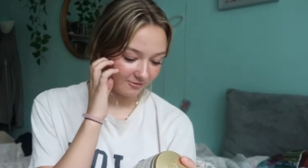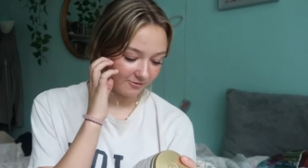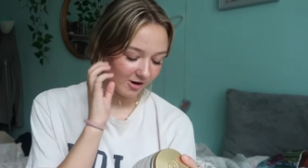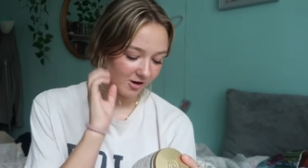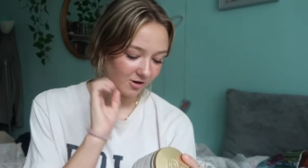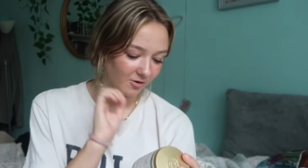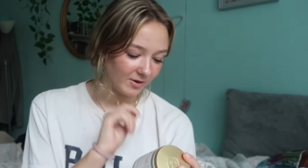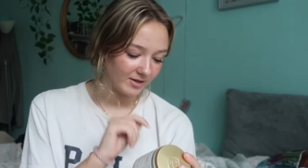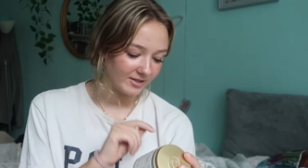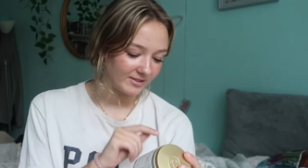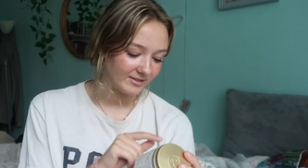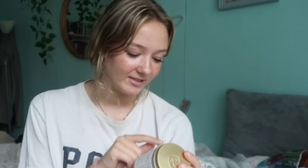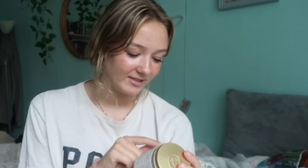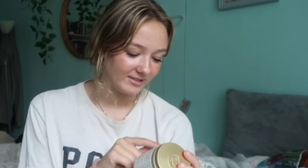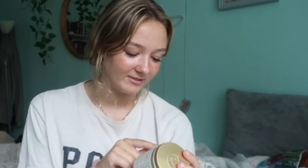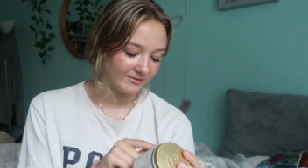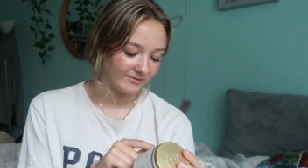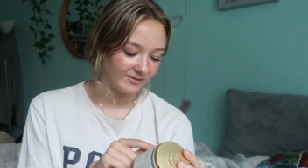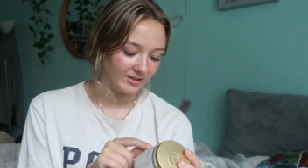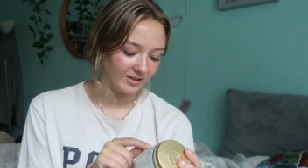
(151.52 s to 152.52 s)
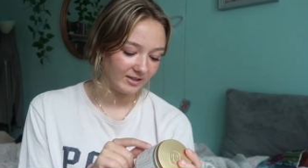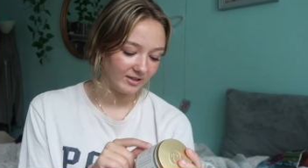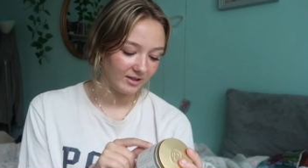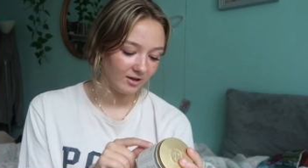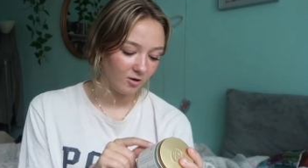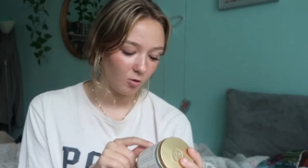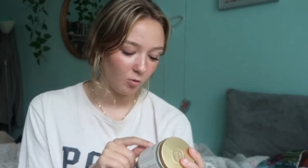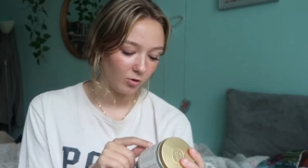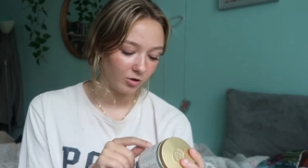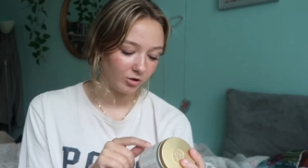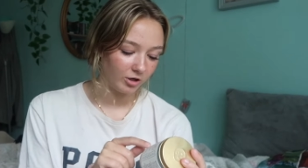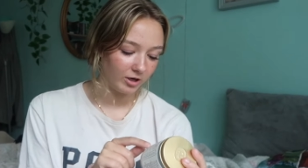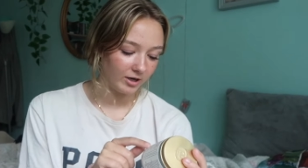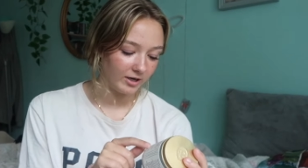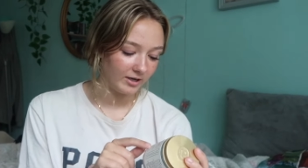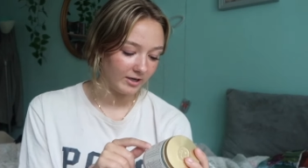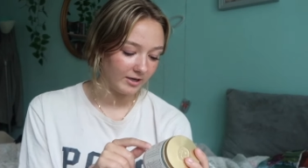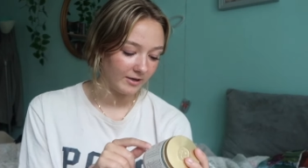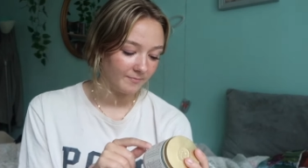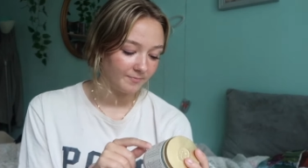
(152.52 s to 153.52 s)
fragrance is a vanilla,
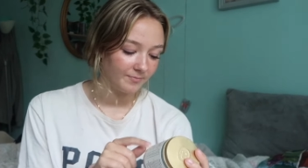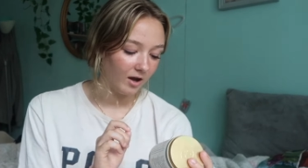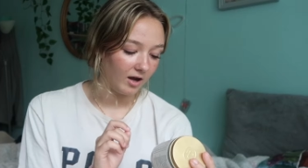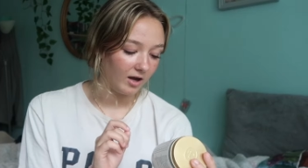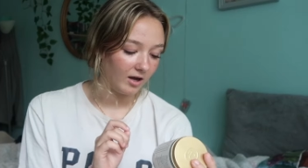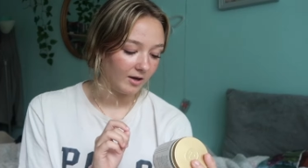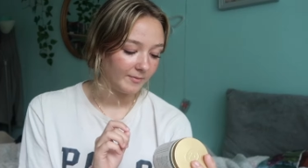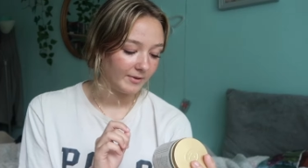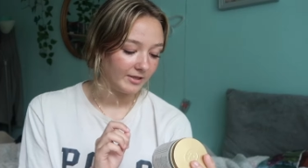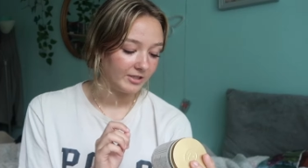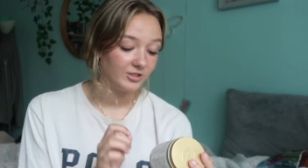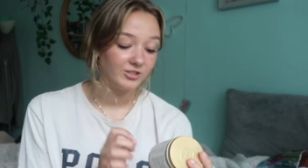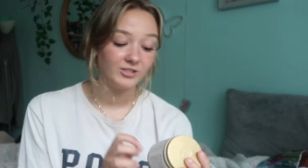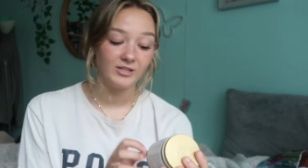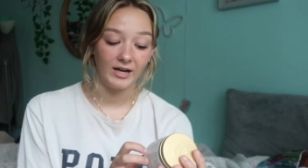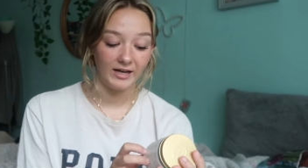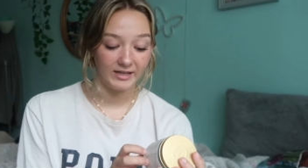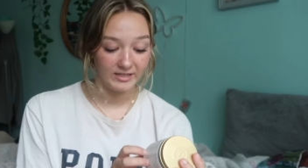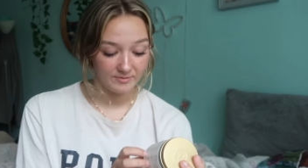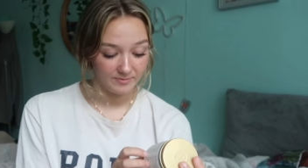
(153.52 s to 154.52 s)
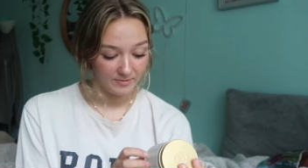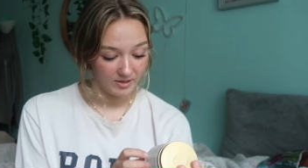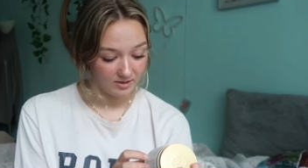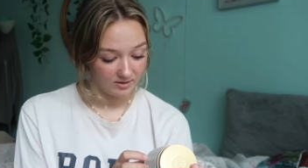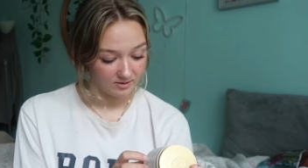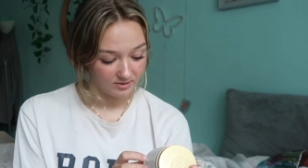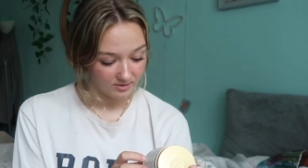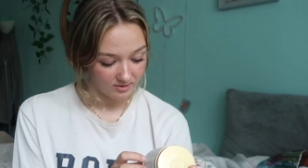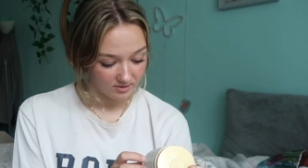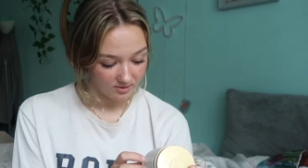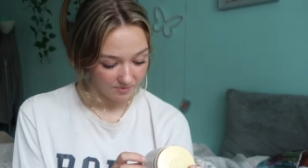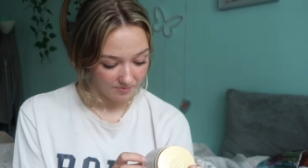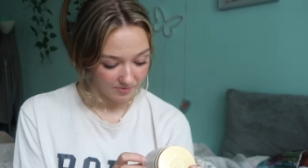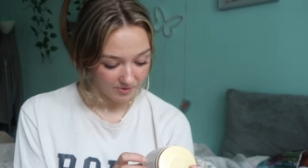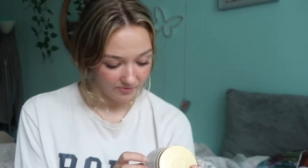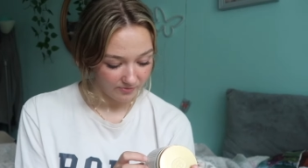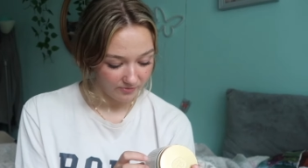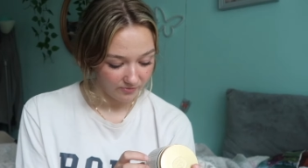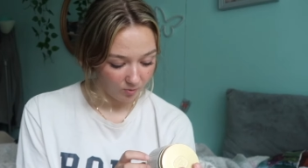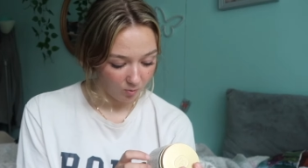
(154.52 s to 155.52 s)
orchid, um, and jasmine. This is
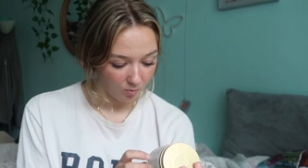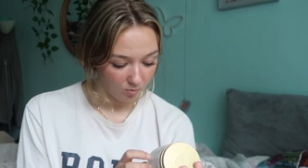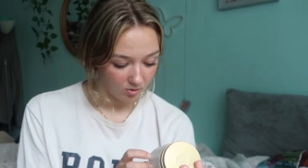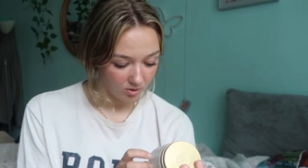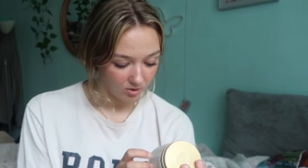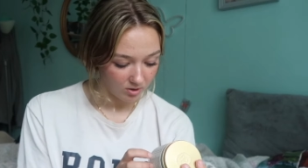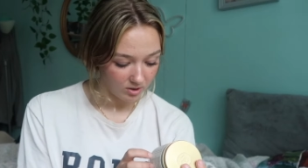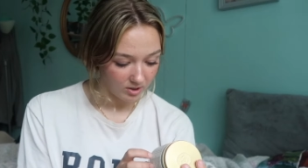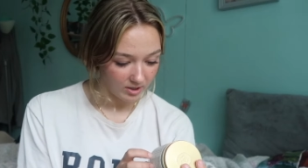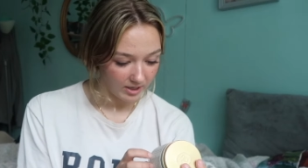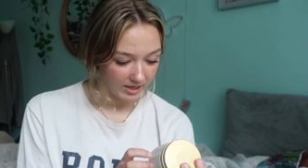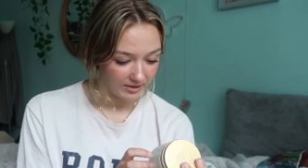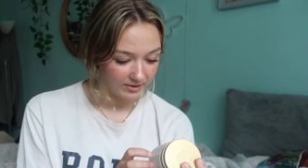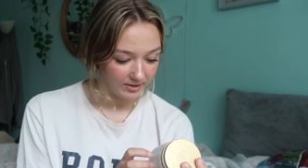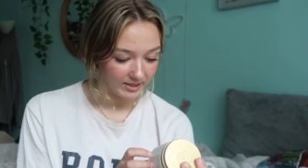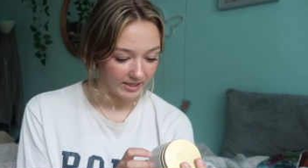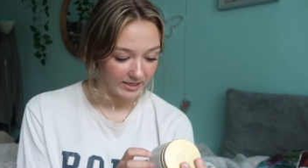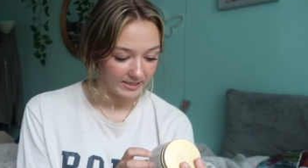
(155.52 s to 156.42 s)
number four in the